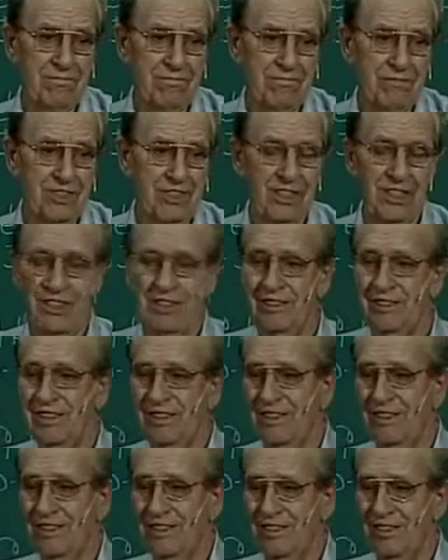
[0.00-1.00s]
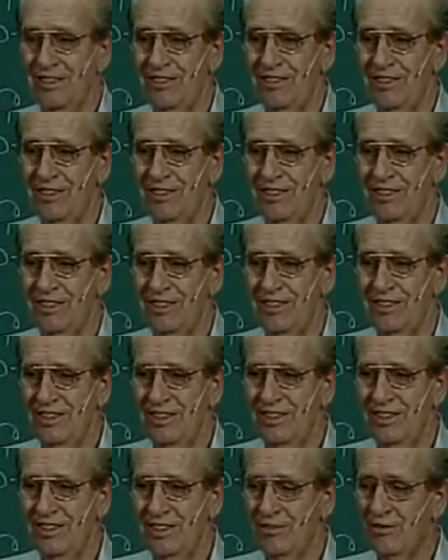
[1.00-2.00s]
See?
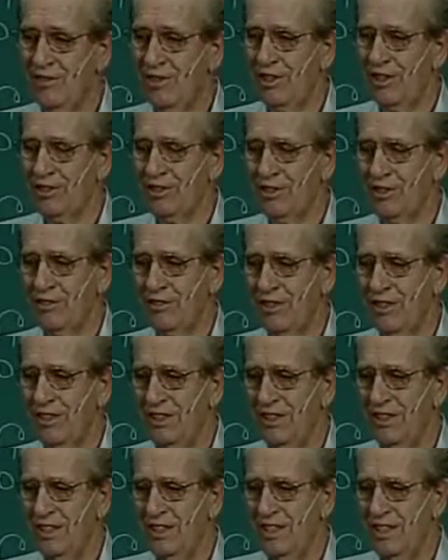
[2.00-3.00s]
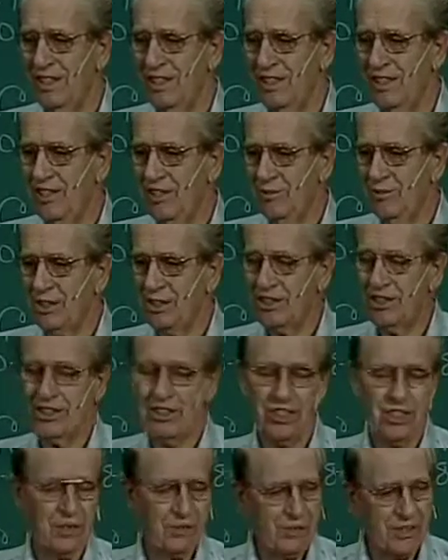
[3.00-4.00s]
it falls over. But you
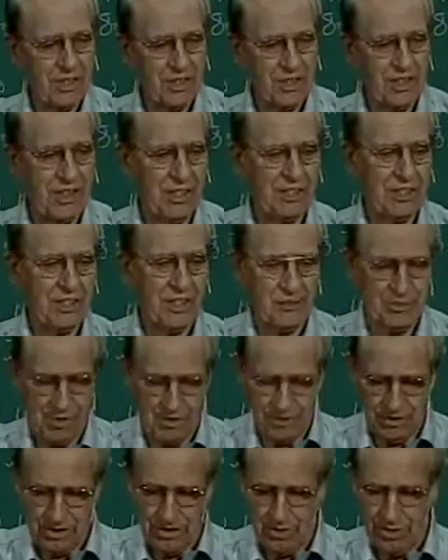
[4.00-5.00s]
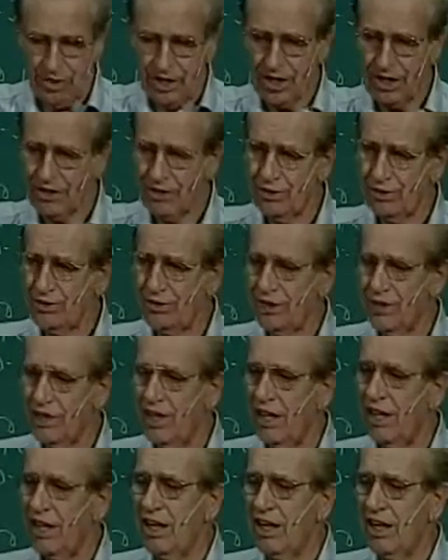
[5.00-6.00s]
see, with the concept of a triune
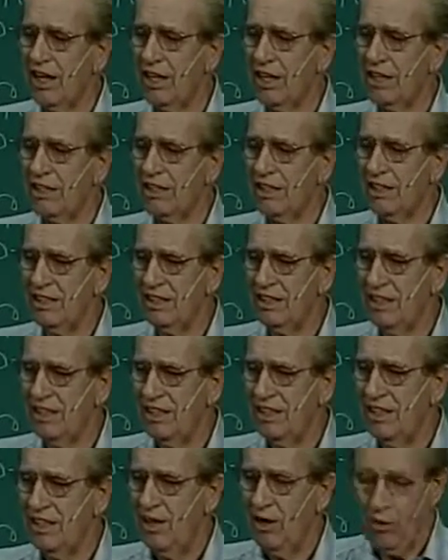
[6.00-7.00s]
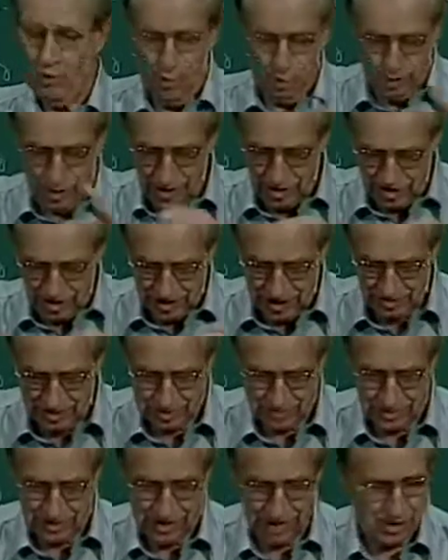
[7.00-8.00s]
God, one of them
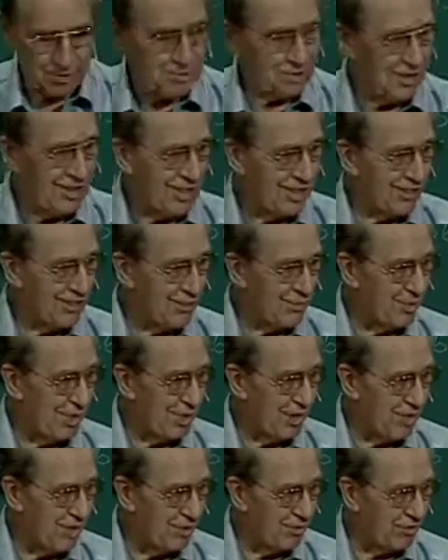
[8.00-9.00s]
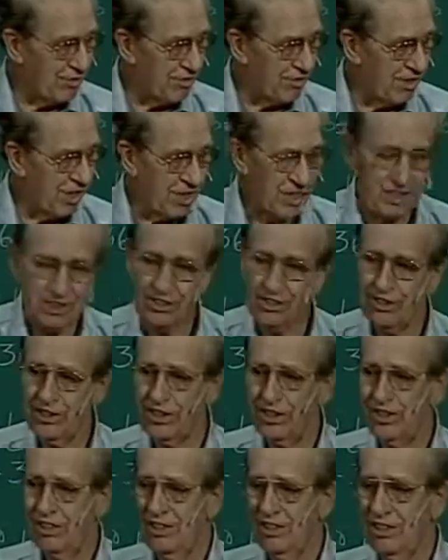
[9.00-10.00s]
could come down and become flesh,
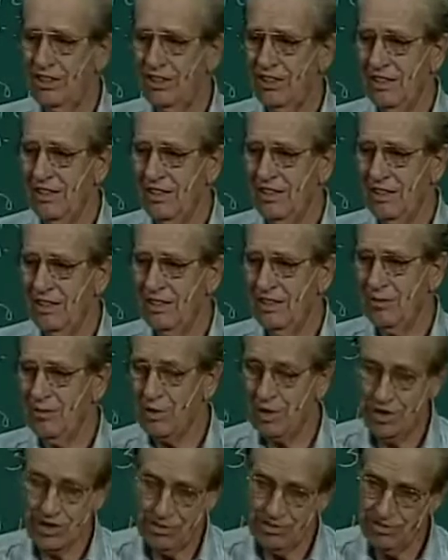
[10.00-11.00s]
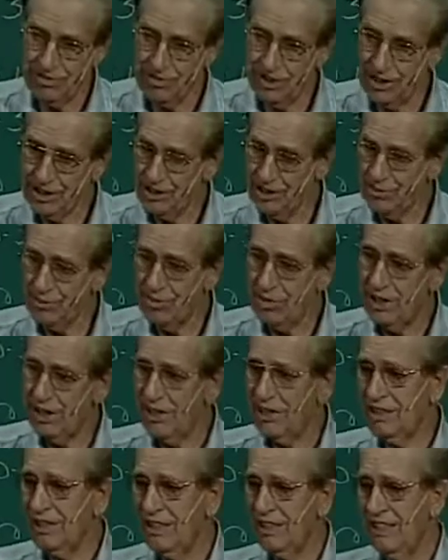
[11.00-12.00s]
become flesh and
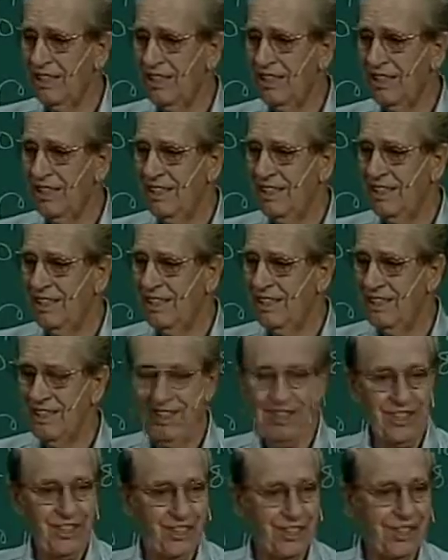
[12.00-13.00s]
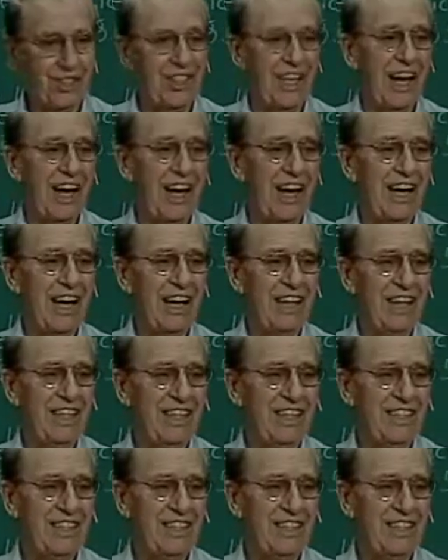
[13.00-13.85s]
blood. He could die.